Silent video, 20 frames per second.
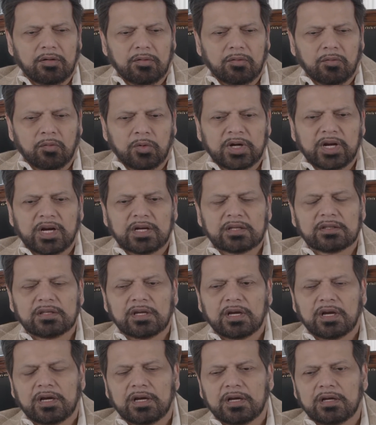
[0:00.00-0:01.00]
what are
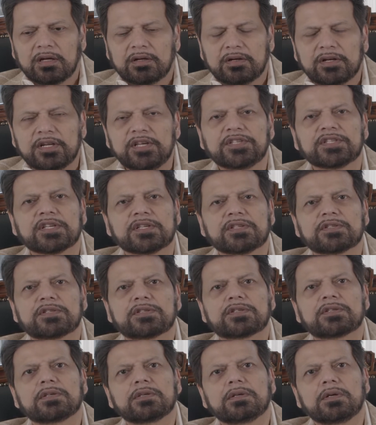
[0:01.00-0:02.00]
the
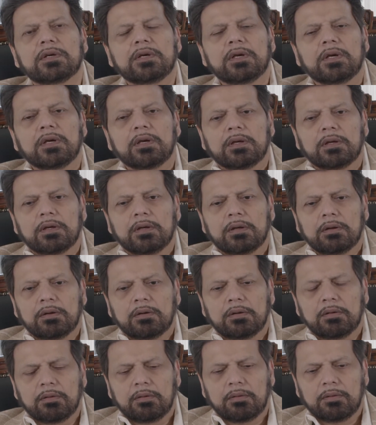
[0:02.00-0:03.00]
reasons
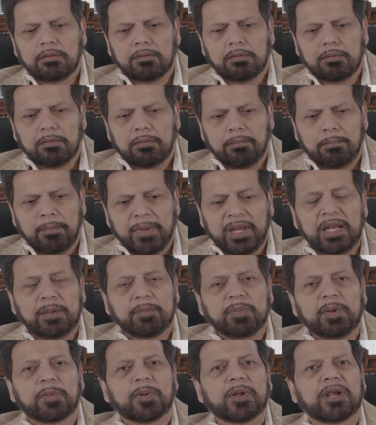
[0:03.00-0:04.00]
many
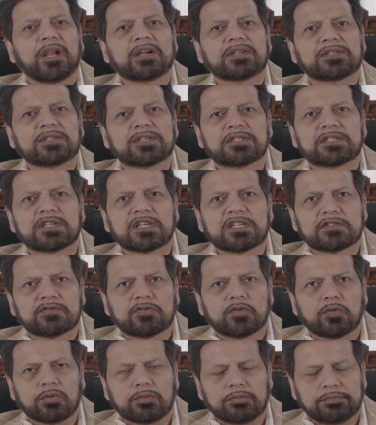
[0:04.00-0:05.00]
people are
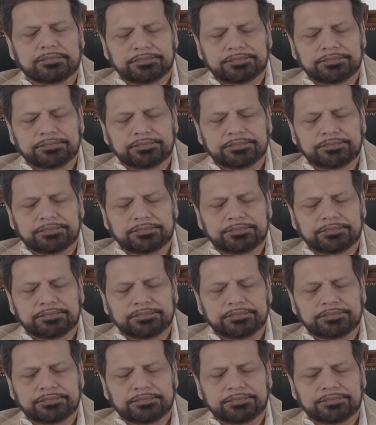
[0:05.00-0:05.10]
successful.